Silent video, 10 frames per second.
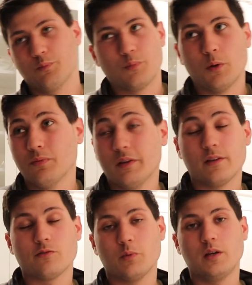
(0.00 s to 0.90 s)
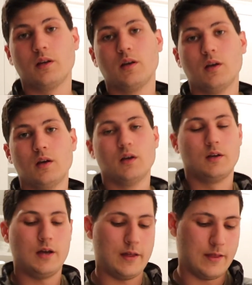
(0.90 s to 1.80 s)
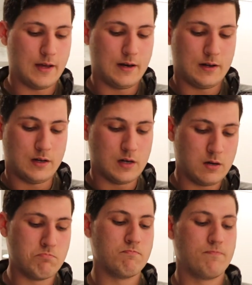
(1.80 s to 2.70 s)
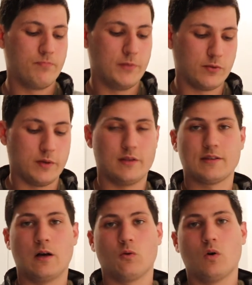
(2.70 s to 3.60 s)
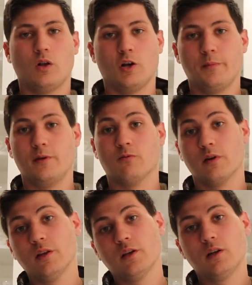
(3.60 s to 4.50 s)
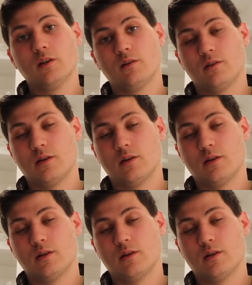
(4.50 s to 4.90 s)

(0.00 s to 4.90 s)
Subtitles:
hopefully this week. And then this way the sound quality be really good.